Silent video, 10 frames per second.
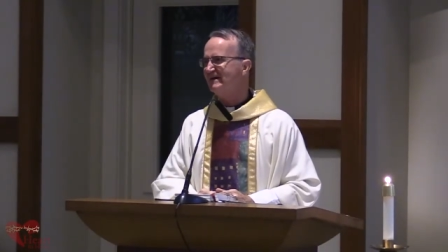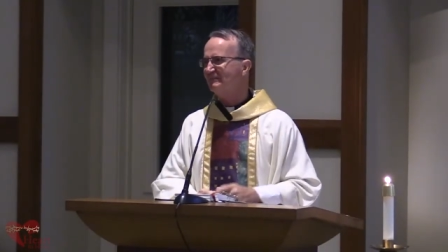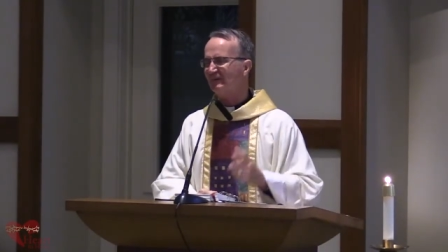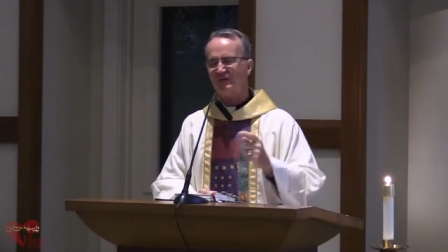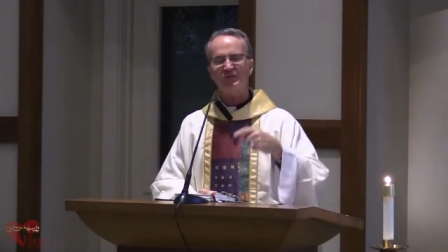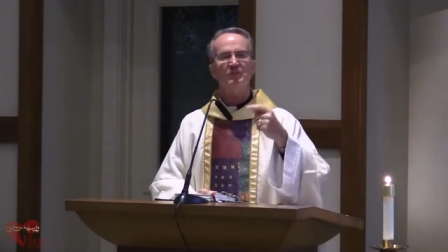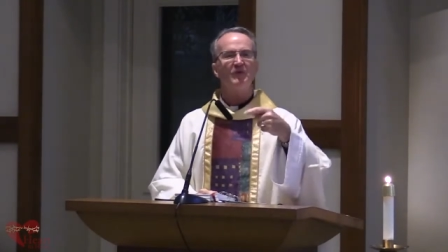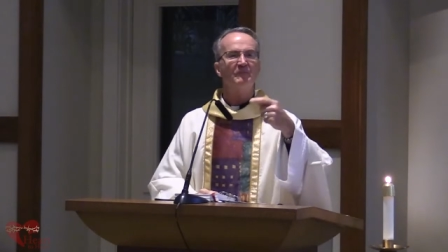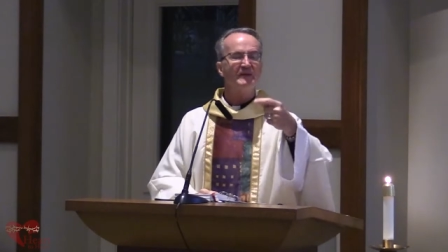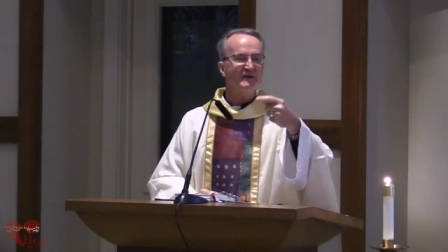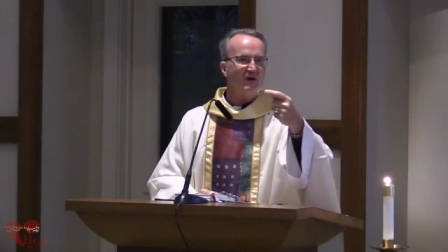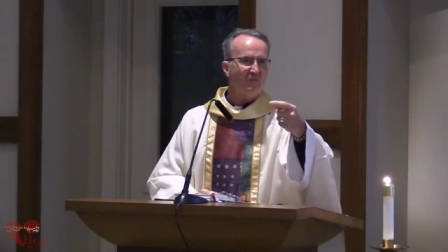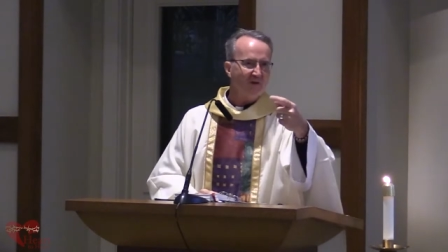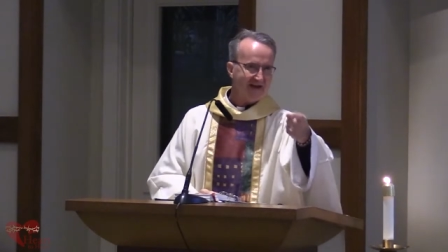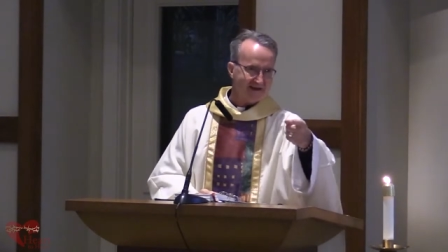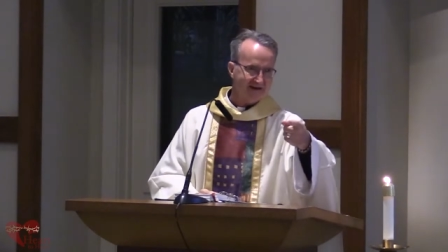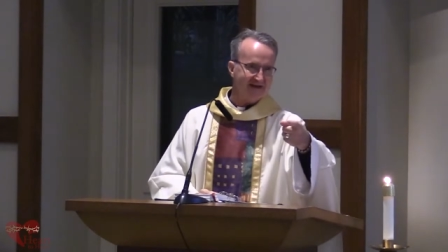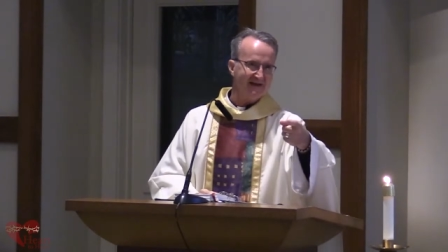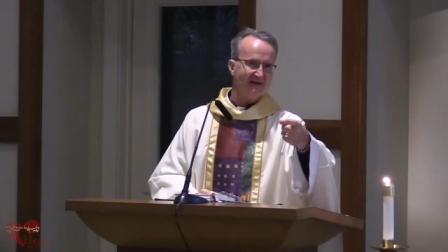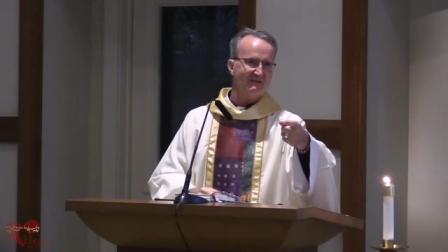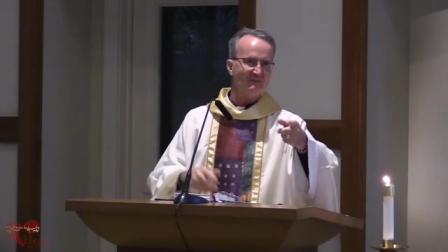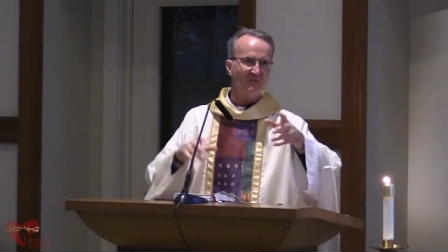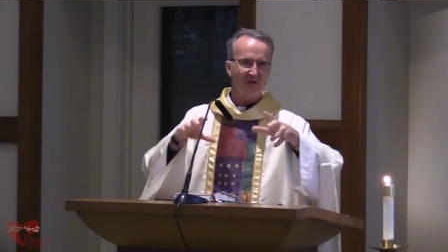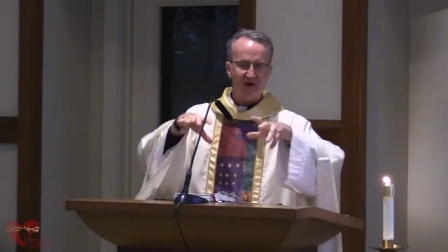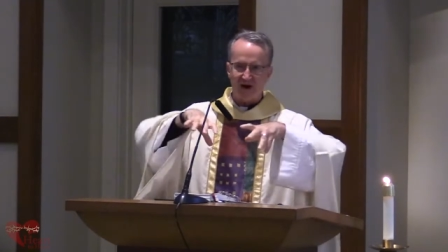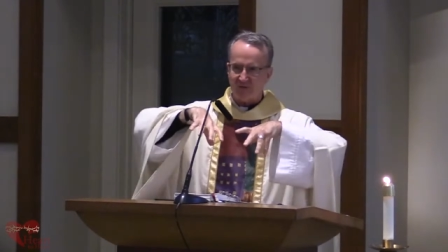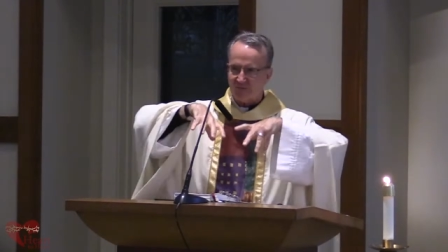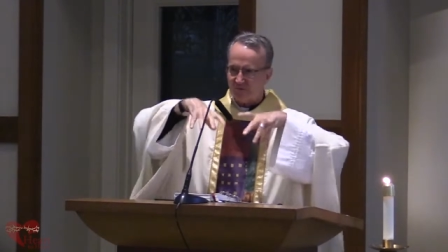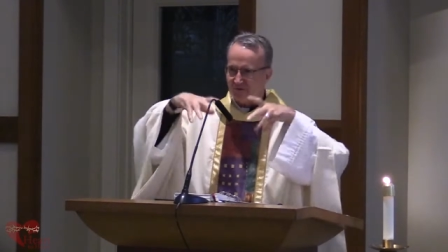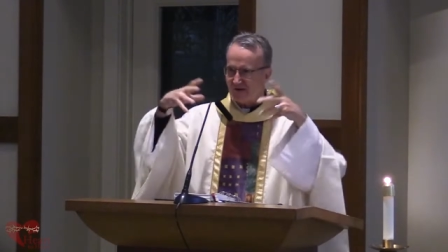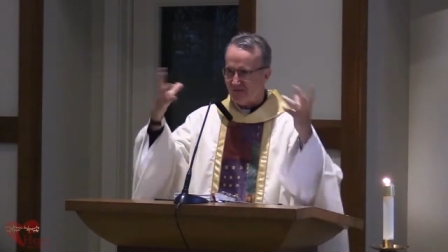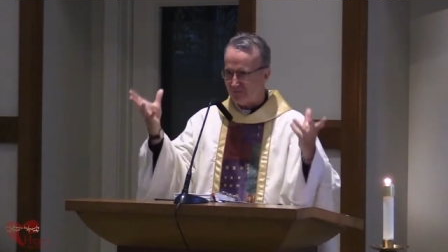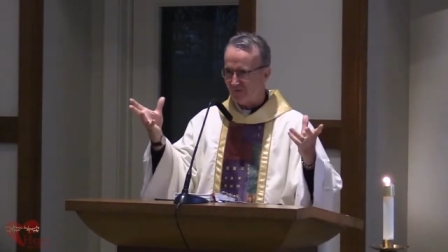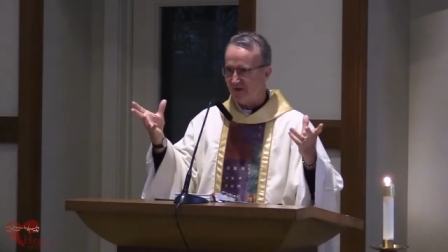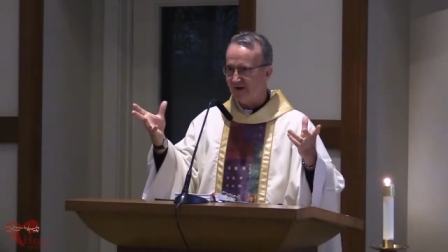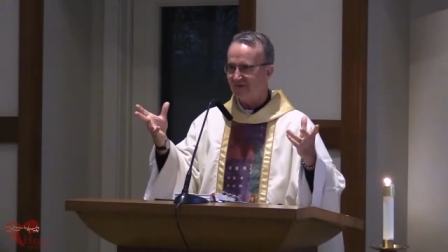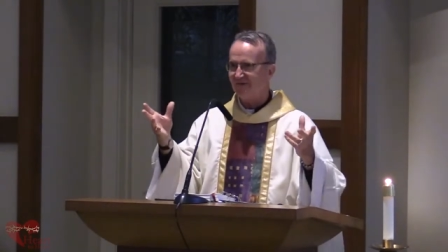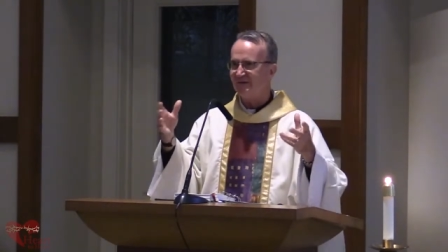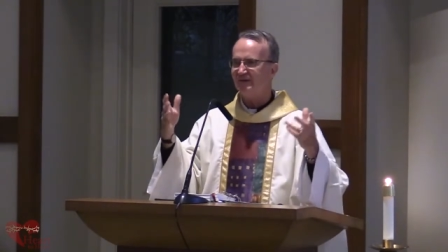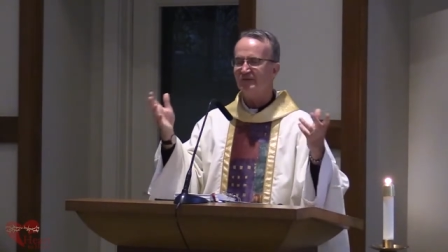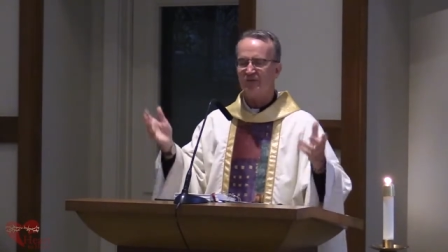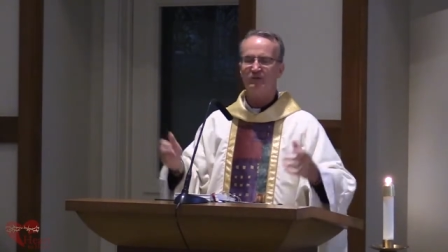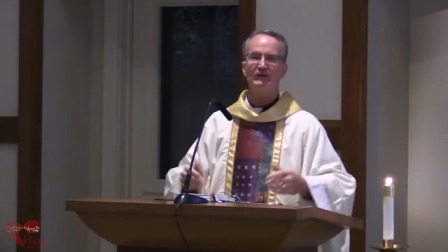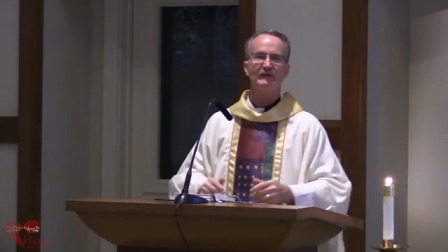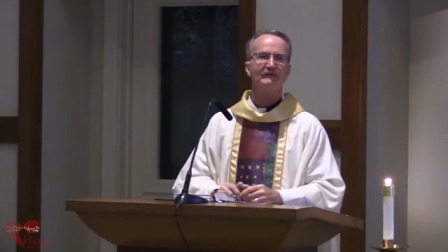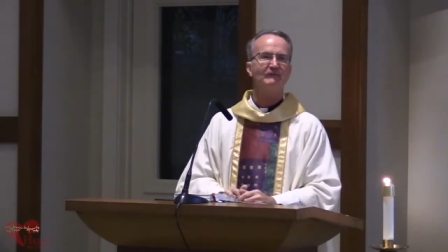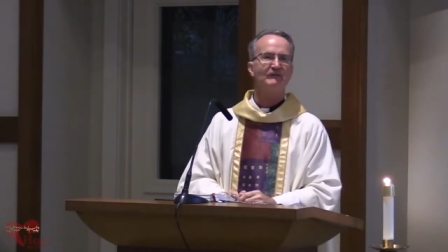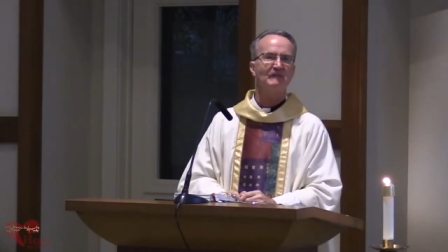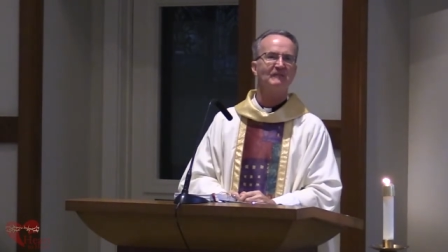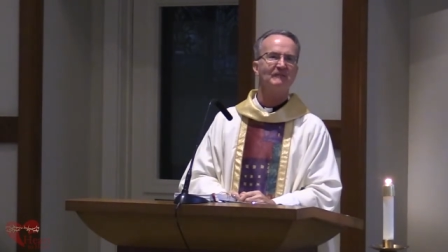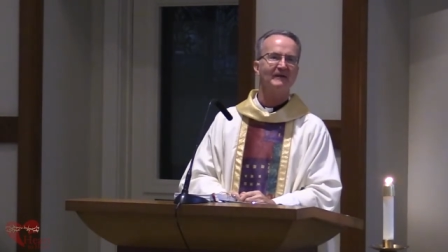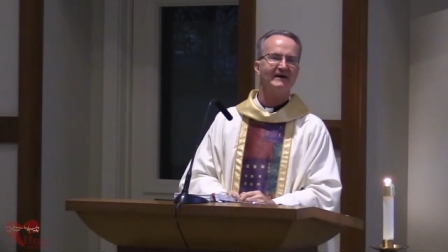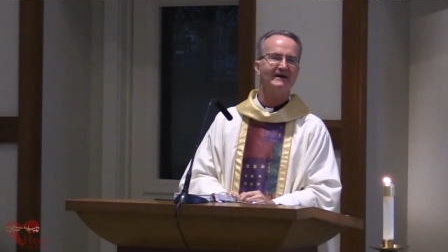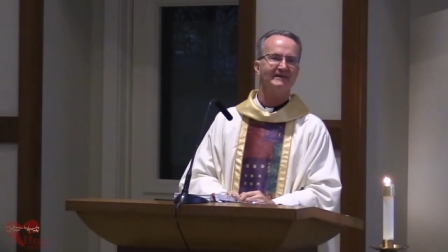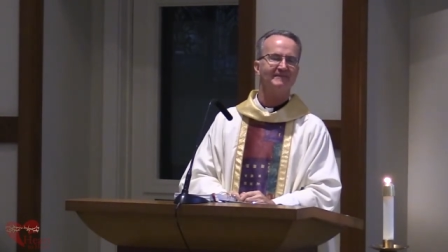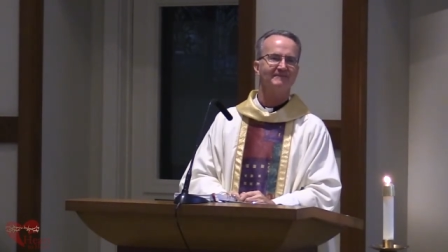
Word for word: But there will be a reckoning where God will separate the good from the bad.